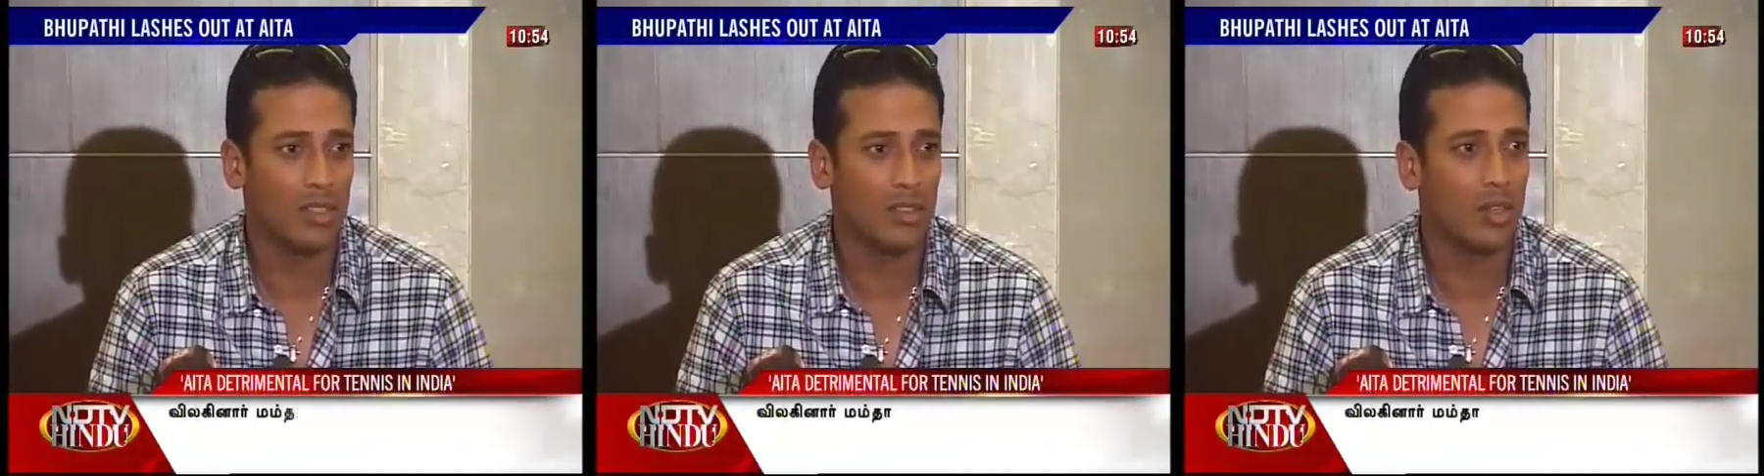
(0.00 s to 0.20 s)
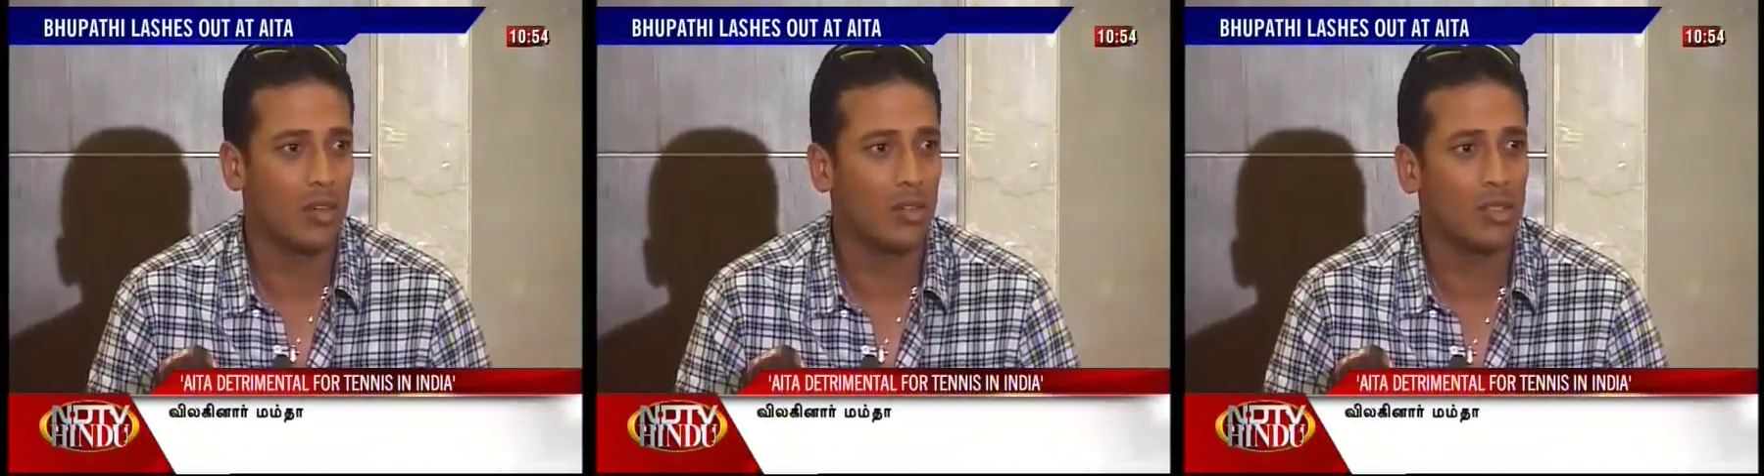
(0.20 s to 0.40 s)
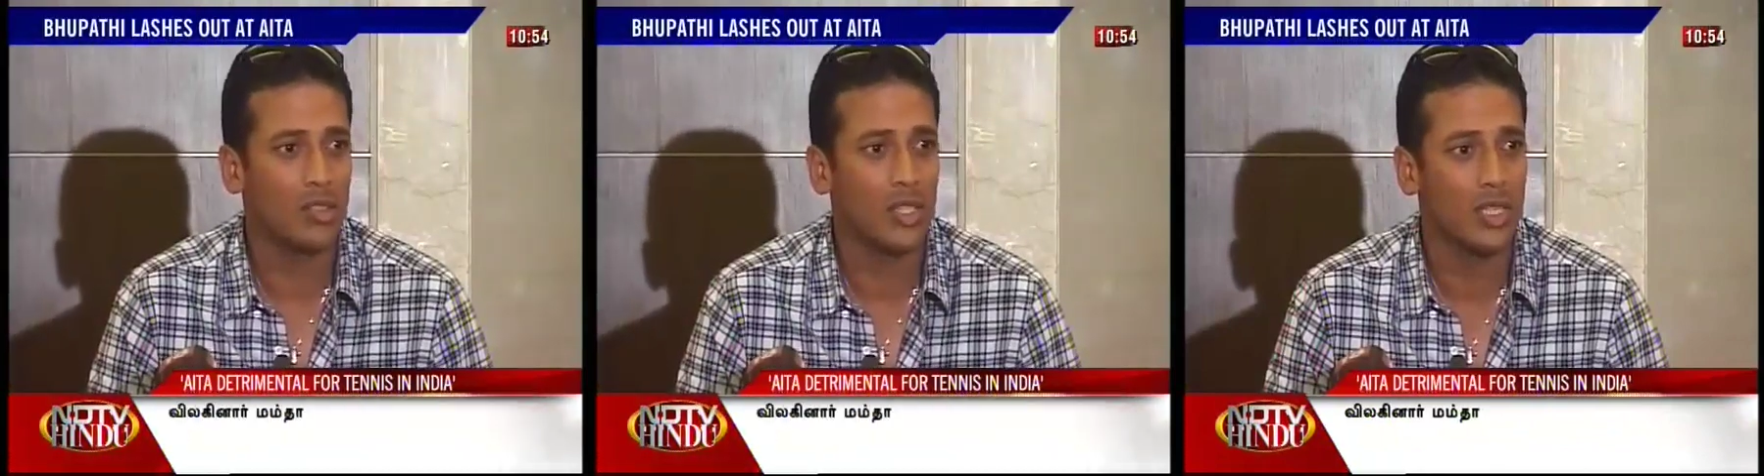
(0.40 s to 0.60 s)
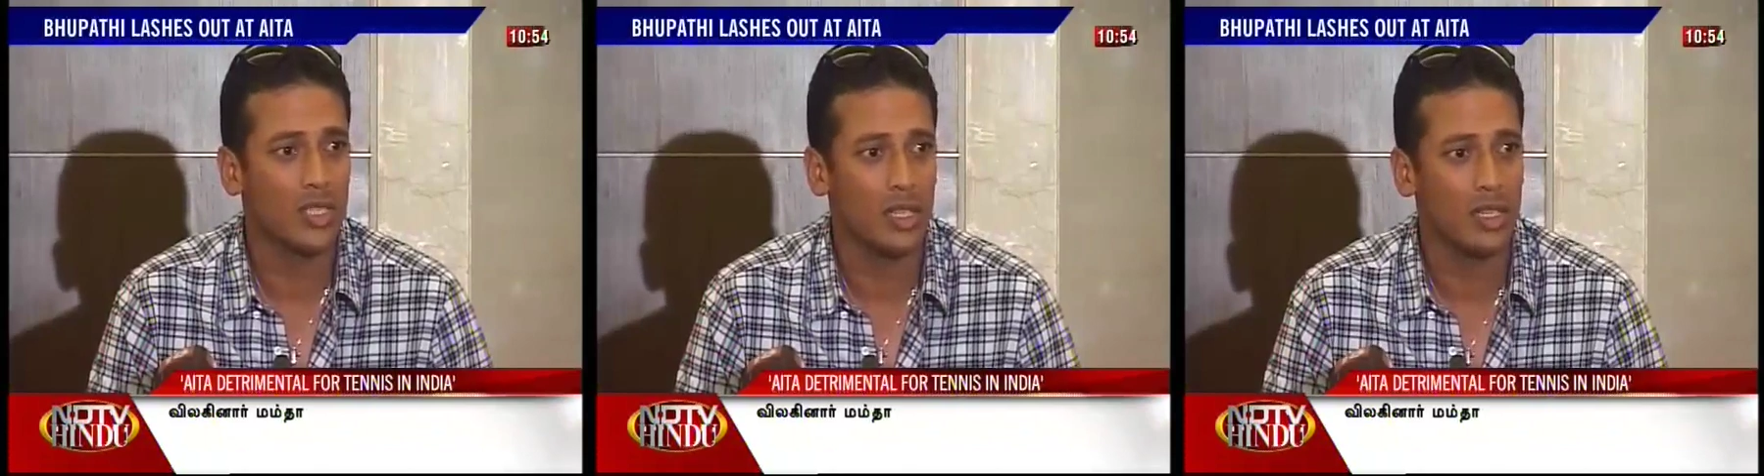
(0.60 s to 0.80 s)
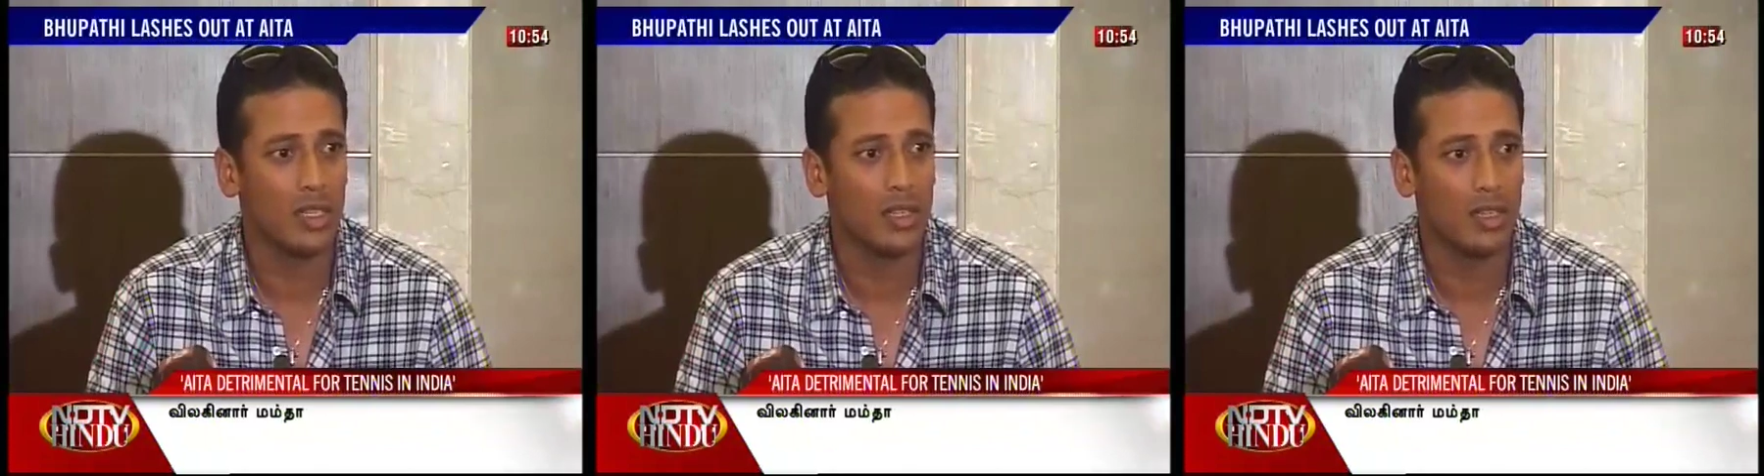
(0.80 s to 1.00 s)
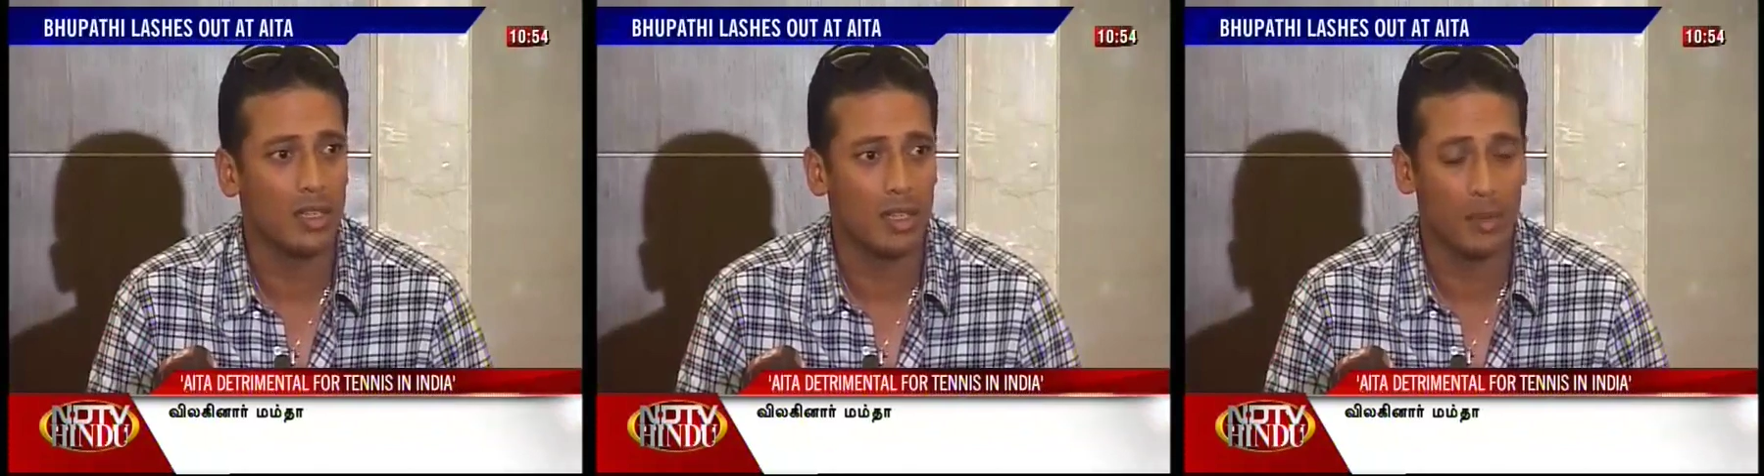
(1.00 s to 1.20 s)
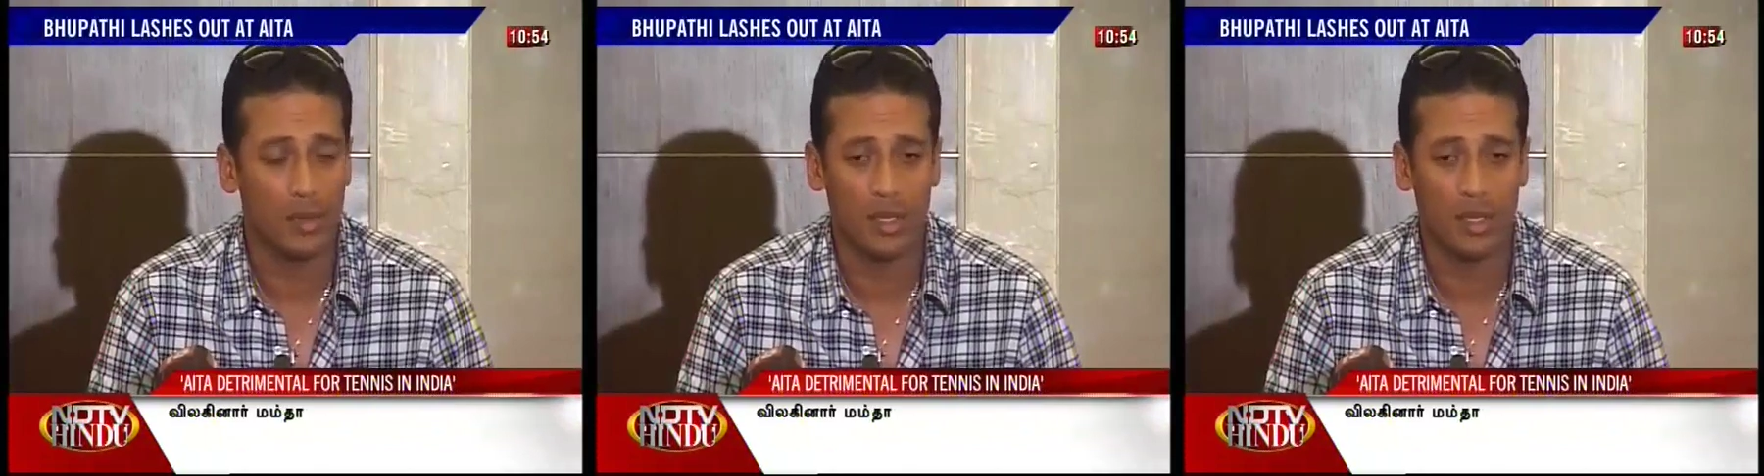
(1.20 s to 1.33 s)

it's not going to change anything.